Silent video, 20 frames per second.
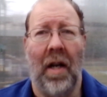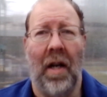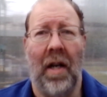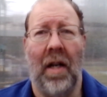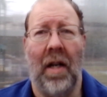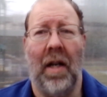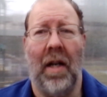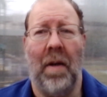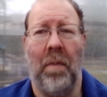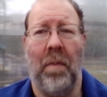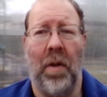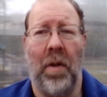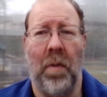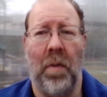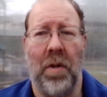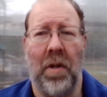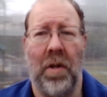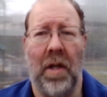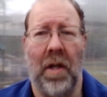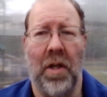
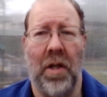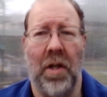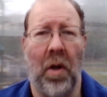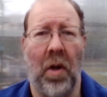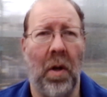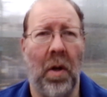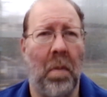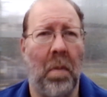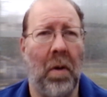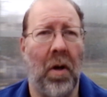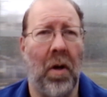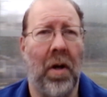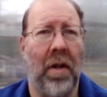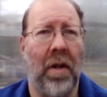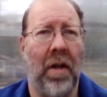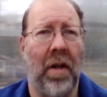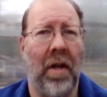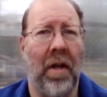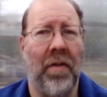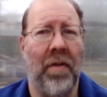There was a soil
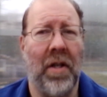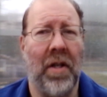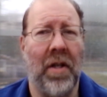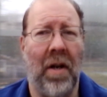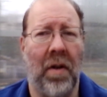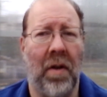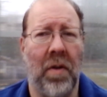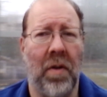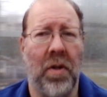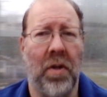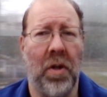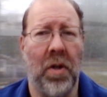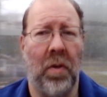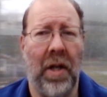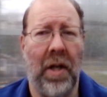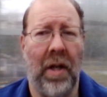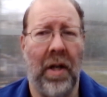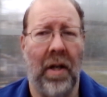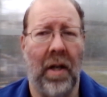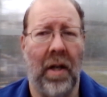blocker that you've seen on
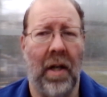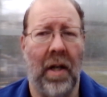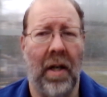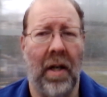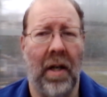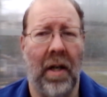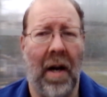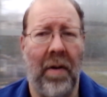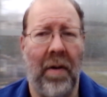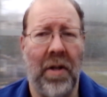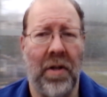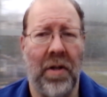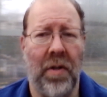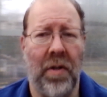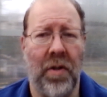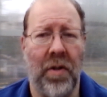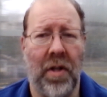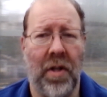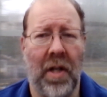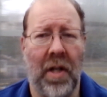Tony
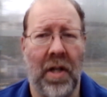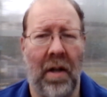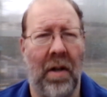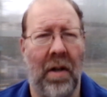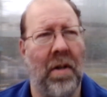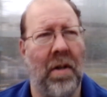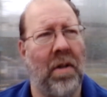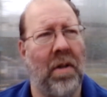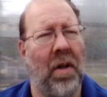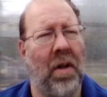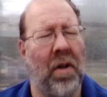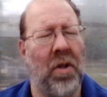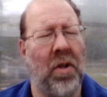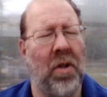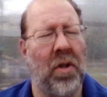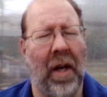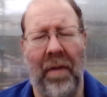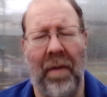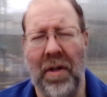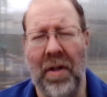Carrington's not
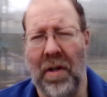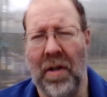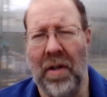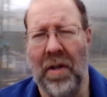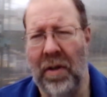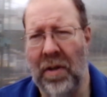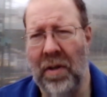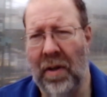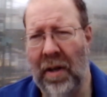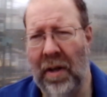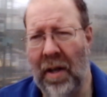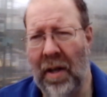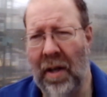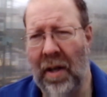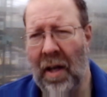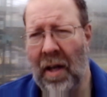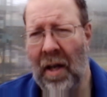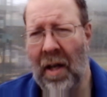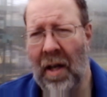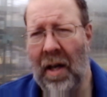Tony Carrington, sorry,
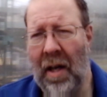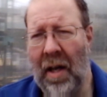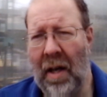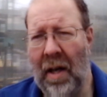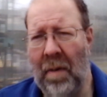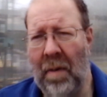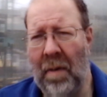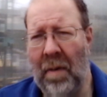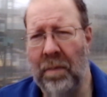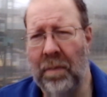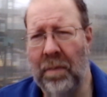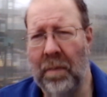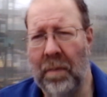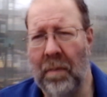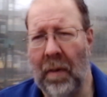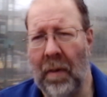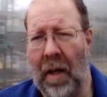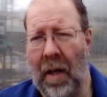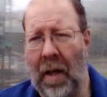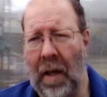
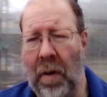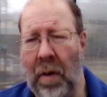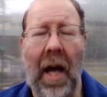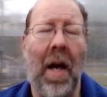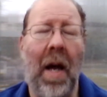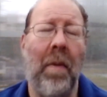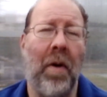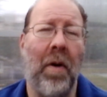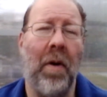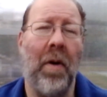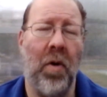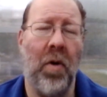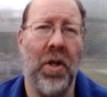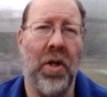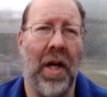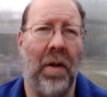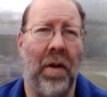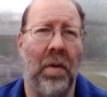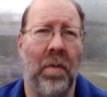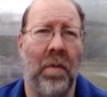UK Here We Grow
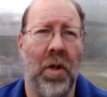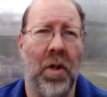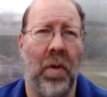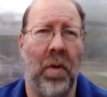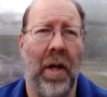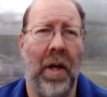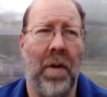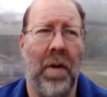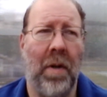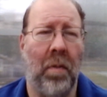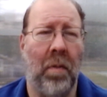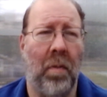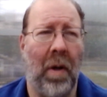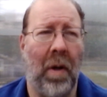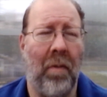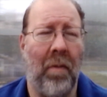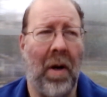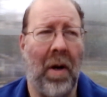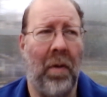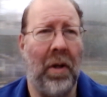channel. Tony
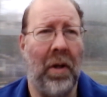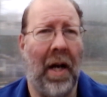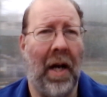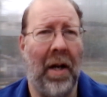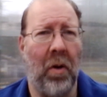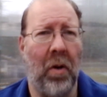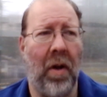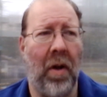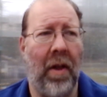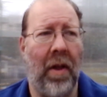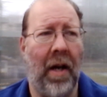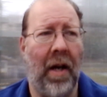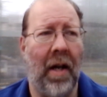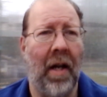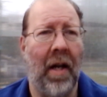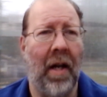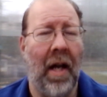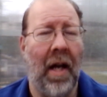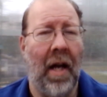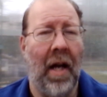went round and had a look at that.
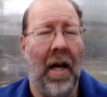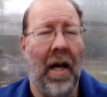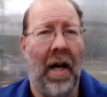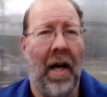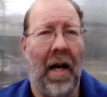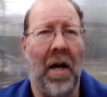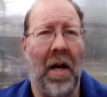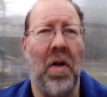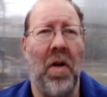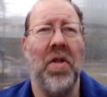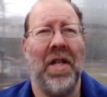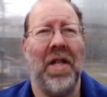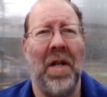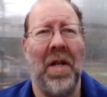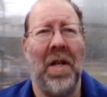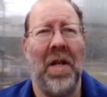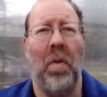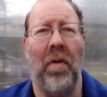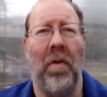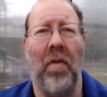I
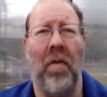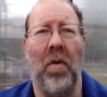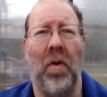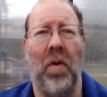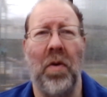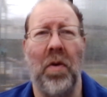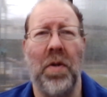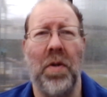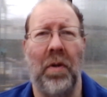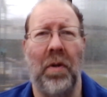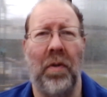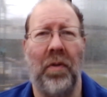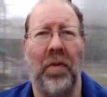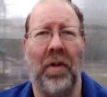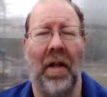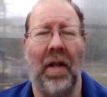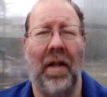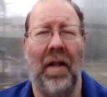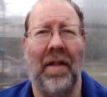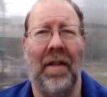considered one of those,
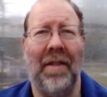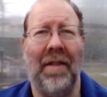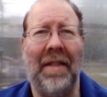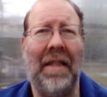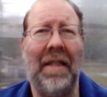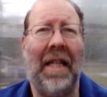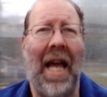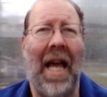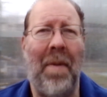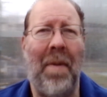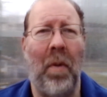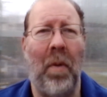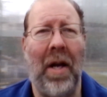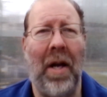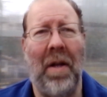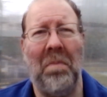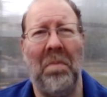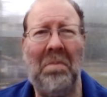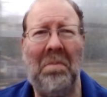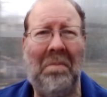but came
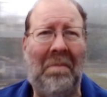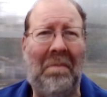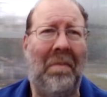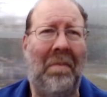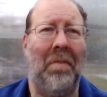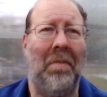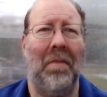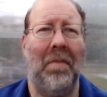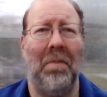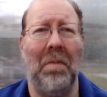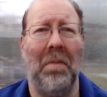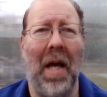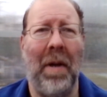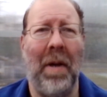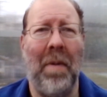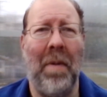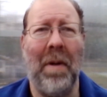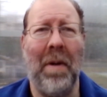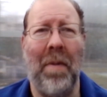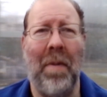away
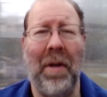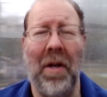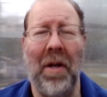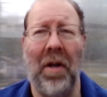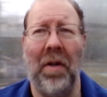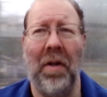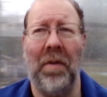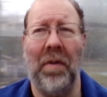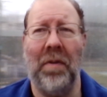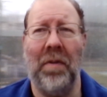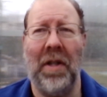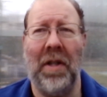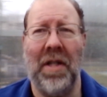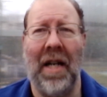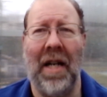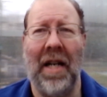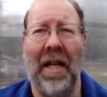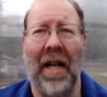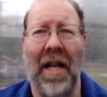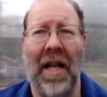maybe not,
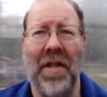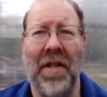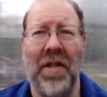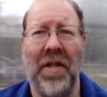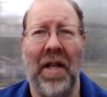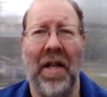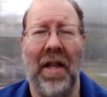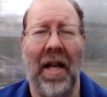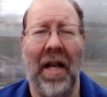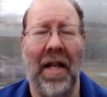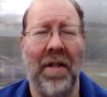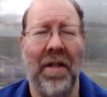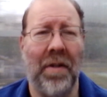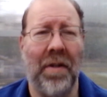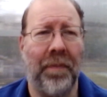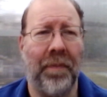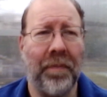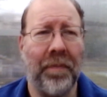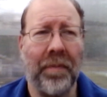decided against it in the end.